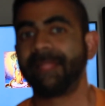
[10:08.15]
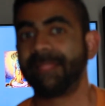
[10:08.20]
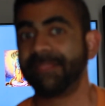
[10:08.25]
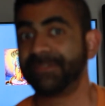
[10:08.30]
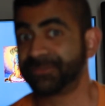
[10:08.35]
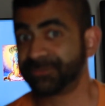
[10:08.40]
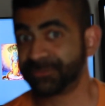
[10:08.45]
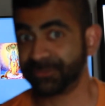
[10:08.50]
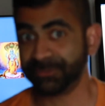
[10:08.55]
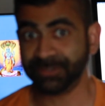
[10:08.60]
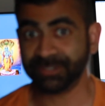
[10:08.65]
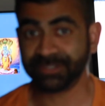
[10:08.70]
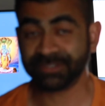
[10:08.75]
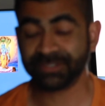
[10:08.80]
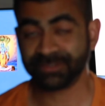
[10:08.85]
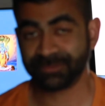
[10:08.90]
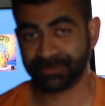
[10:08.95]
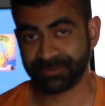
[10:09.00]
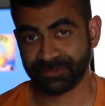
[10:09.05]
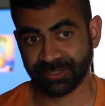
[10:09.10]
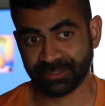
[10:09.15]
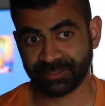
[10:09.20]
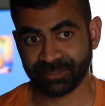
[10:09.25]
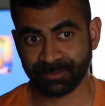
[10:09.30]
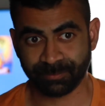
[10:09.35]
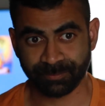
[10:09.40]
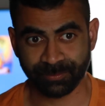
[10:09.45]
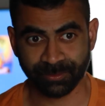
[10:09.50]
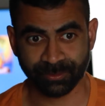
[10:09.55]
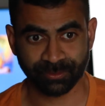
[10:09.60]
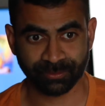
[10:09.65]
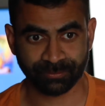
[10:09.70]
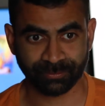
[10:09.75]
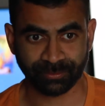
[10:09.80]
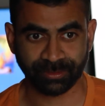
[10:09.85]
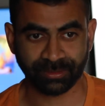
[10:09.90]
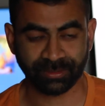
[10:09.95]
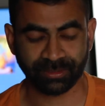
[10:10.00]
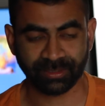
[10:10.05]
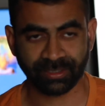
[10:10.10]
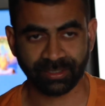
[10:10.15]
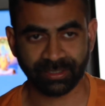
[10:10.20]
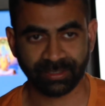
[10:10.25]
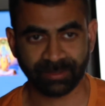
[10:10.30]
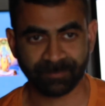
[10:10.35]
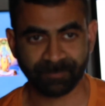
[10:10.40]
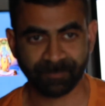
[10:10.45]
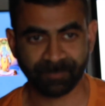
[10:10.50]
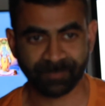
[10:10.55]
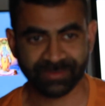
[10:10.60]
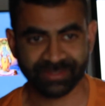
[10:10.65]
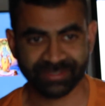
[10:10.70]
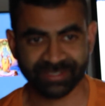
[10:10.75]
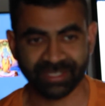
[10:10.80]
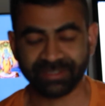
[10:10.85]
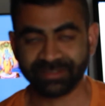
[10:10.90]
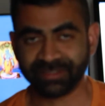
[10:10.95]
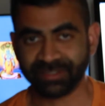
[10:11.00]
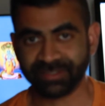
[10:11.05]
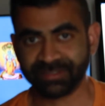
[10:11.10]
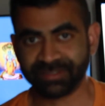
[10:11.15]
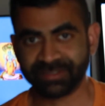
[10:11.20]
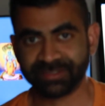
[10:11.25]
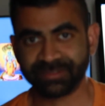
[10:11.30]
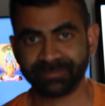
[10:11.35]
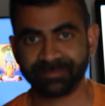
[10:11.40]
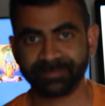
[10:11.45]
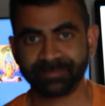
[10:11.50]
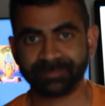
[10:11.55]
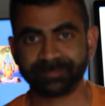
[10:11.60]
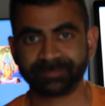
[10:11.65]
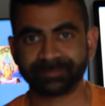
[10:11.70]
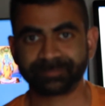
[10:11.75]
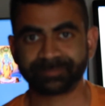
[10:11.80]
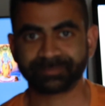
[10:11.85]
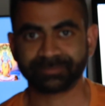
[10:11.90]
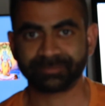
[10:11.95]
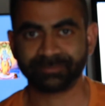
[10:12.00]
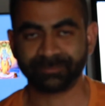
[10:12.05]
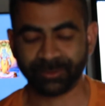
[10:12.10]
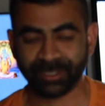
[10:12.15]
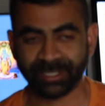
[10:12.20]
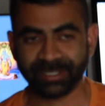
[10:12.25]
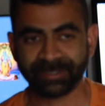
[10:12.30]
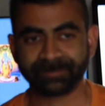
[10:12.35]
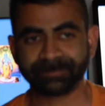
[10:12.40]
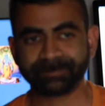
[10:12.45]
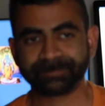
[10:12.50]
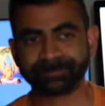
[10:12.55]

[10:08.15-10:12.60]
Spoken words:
So this is such a beautiful sentence, right?